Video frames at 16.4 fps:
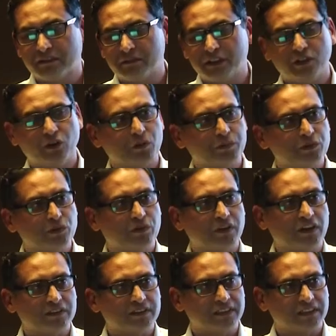we hope to
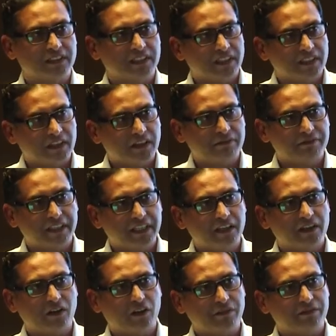cross a
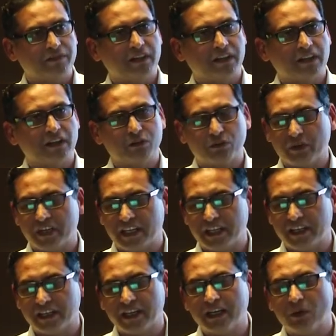figure of around 20
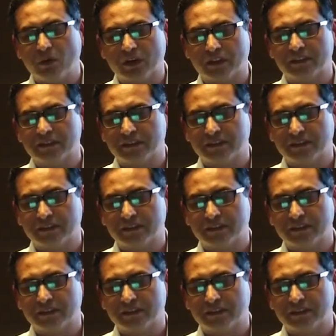gigawatt.